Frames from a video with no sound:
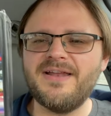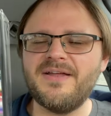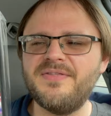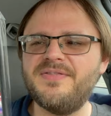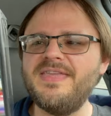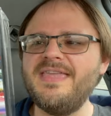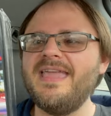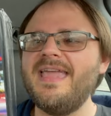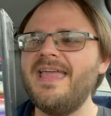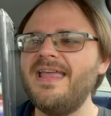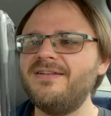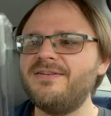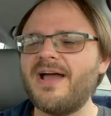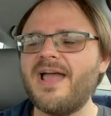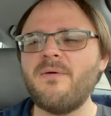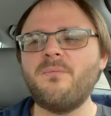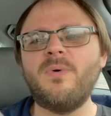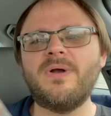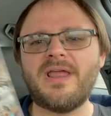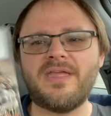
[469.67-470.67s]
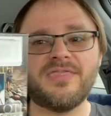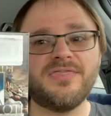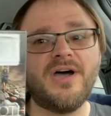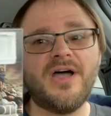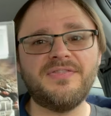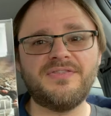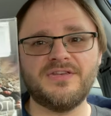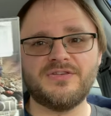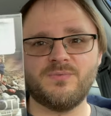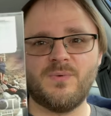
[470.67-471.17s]
the I, what I
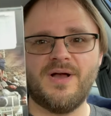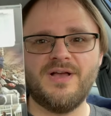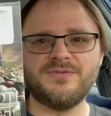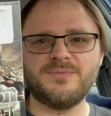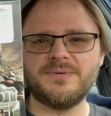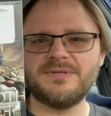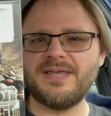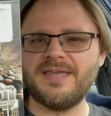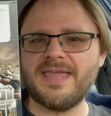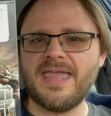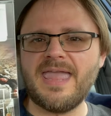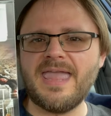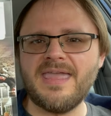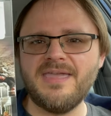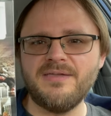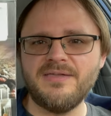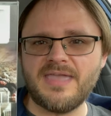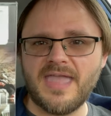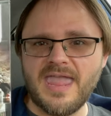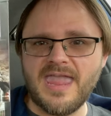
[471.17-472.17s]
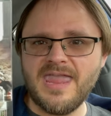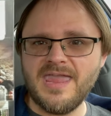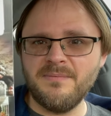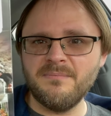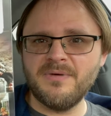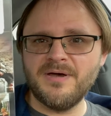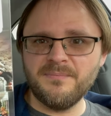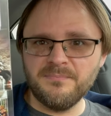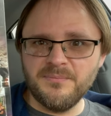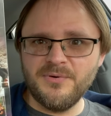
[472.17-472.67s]
thought this was was like a
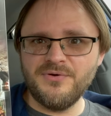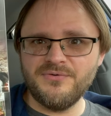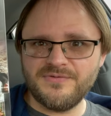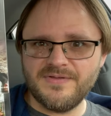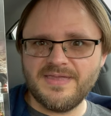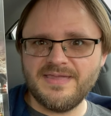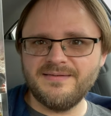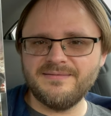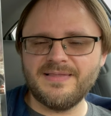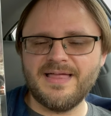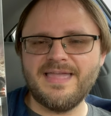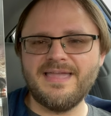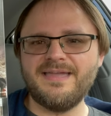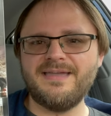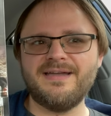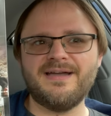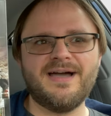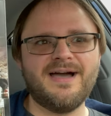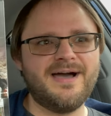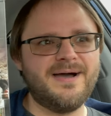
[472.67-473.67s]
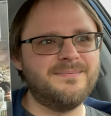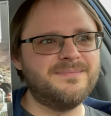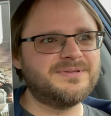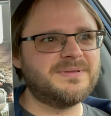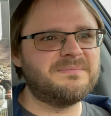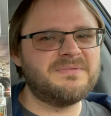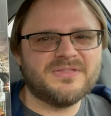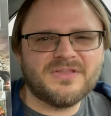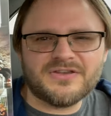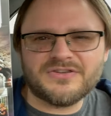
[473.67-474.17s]
game movie, like um,
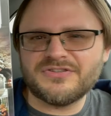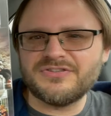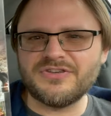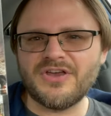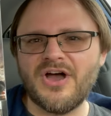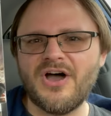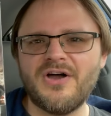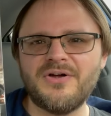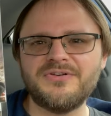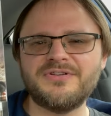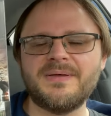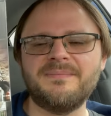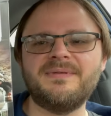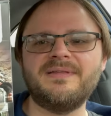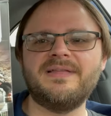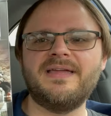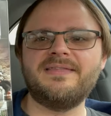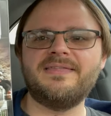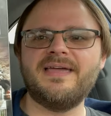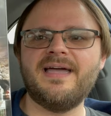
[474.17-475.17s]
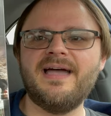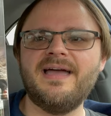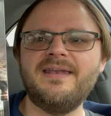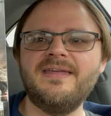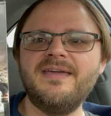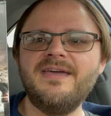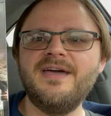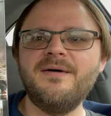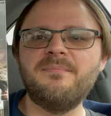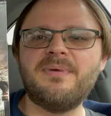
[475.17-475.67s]
something like Saw or something like that,
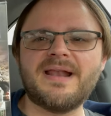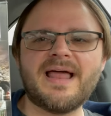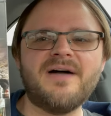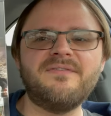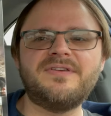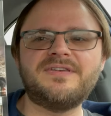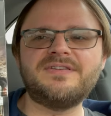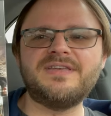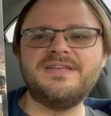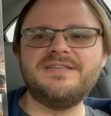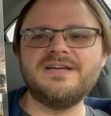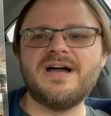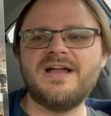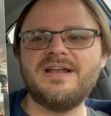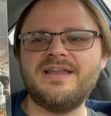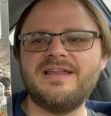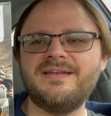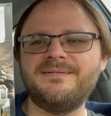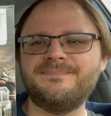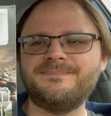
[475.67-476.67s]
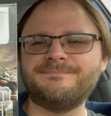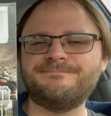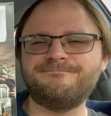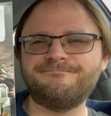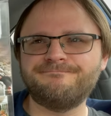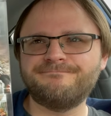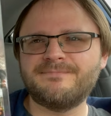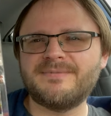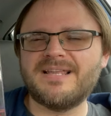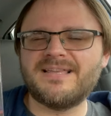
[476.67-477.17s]
but obviously done in
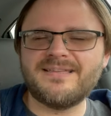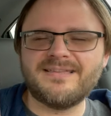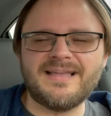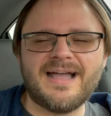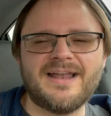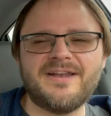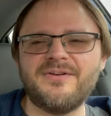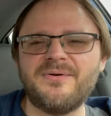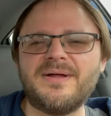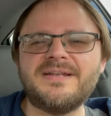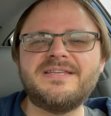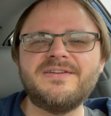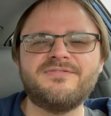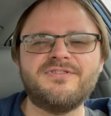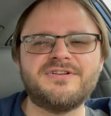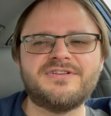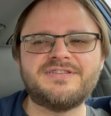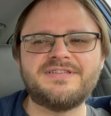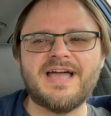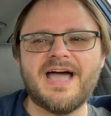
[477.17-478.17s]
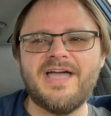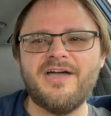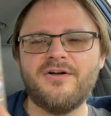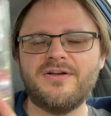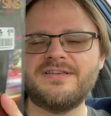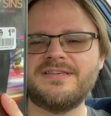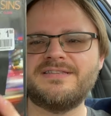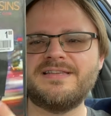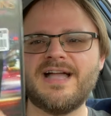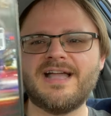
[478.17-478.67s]
I don't know, a different style
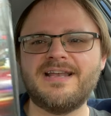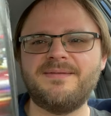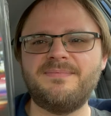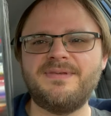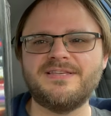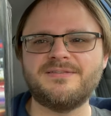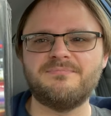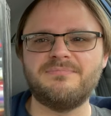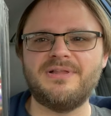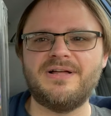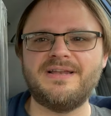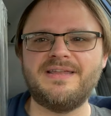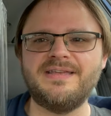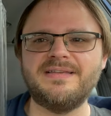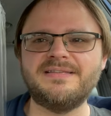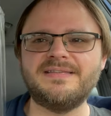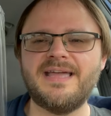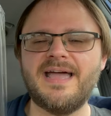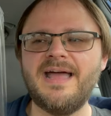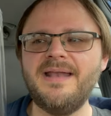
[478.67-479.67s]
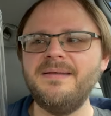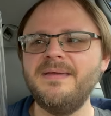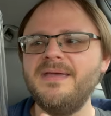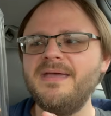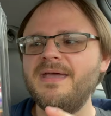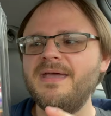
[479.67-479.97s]
because it's not going to be as bloody as that.